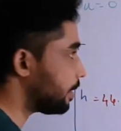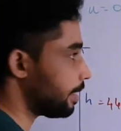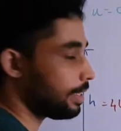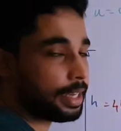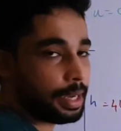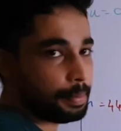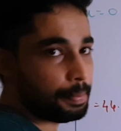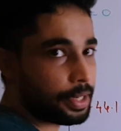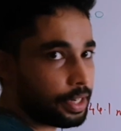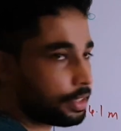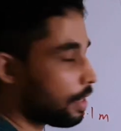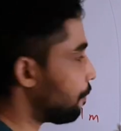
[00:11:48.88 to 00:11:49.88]
is,
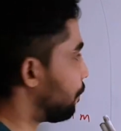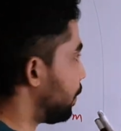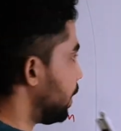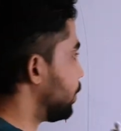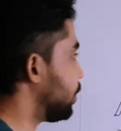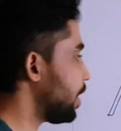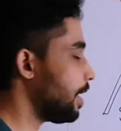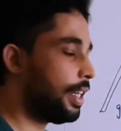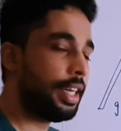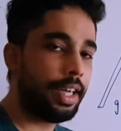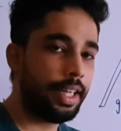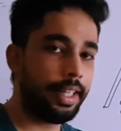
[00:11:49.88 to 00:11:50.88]
because of
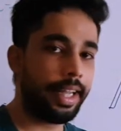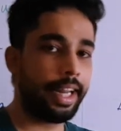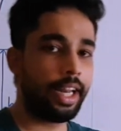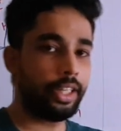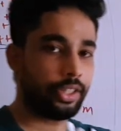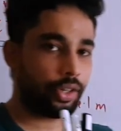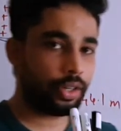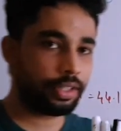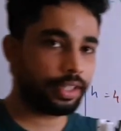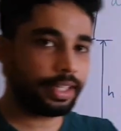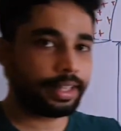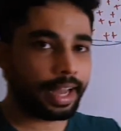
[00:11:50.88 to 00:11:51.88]
friction, the electrons
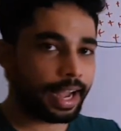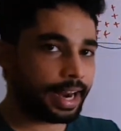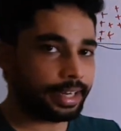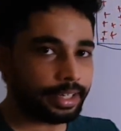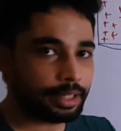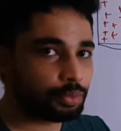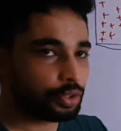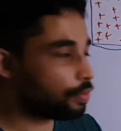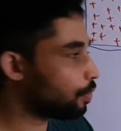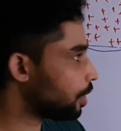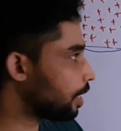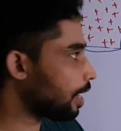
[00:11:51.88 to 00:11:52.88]
in the atoms
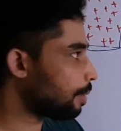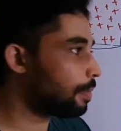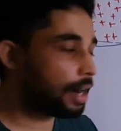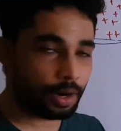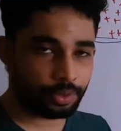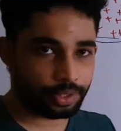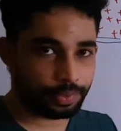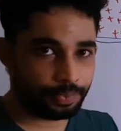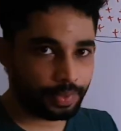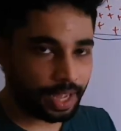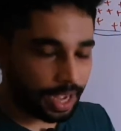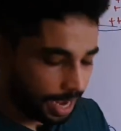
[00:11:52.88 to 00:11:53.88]
would come out.
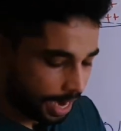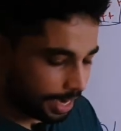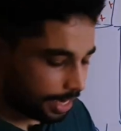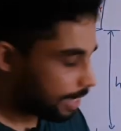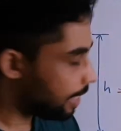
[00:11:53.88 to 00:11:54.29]
And